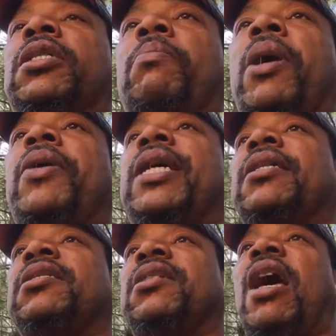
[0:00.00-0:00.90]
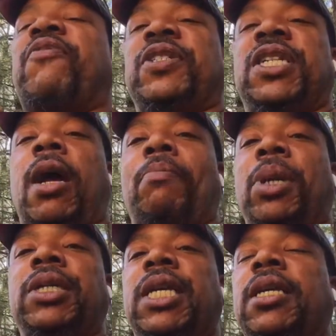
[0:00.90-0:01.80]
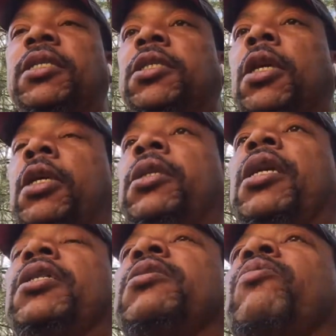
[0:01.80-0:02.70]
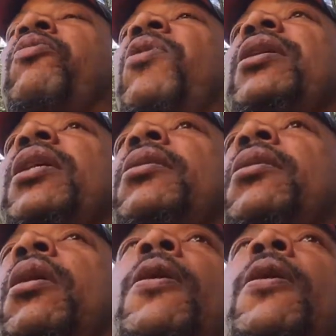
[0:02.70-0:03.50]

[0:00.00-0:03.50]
American Staffordshire Bullies. There's fucking